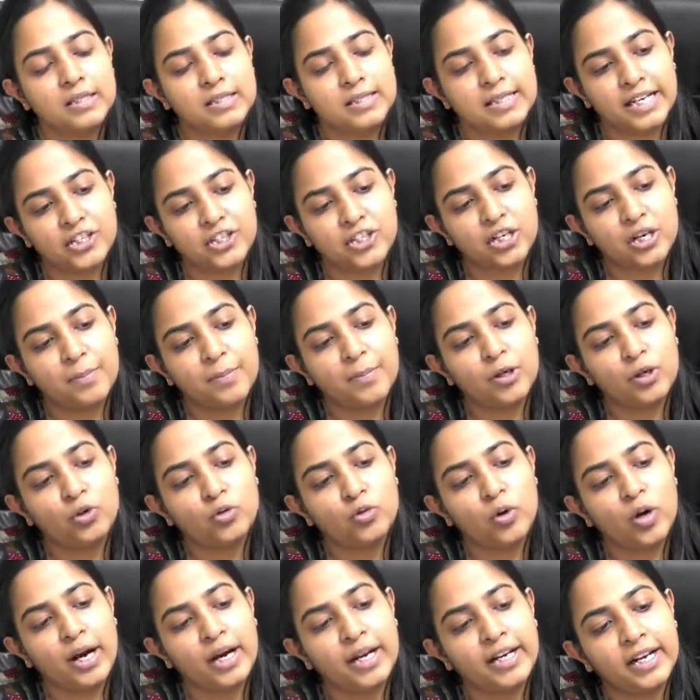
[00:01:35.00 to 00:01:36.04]
number
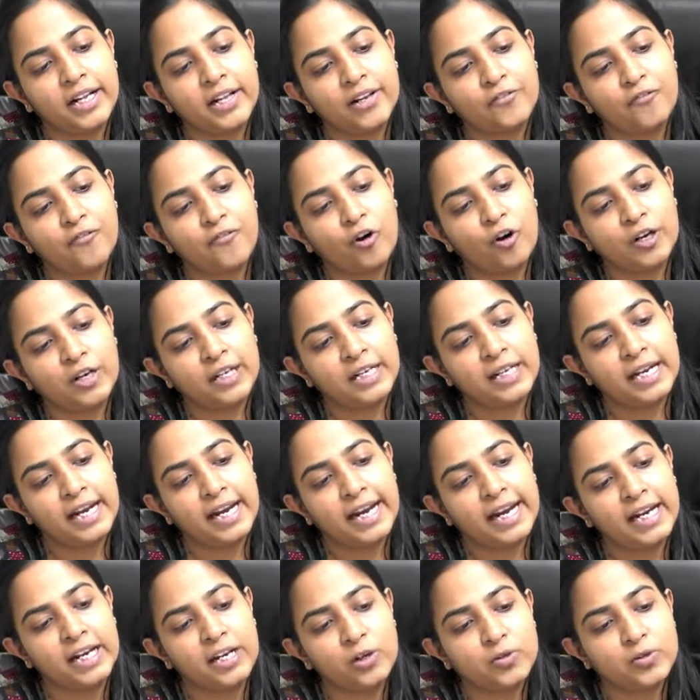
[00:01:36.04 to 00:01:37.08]
248
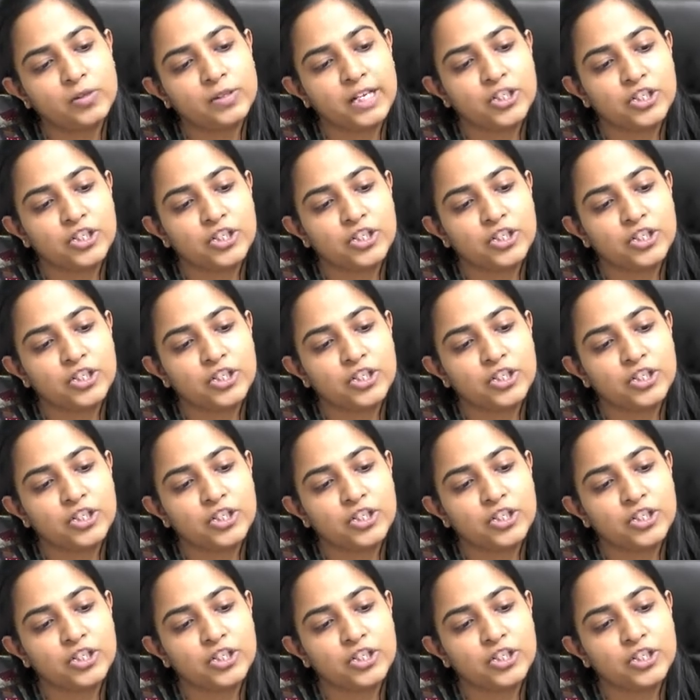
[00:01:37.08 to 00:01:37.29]
to section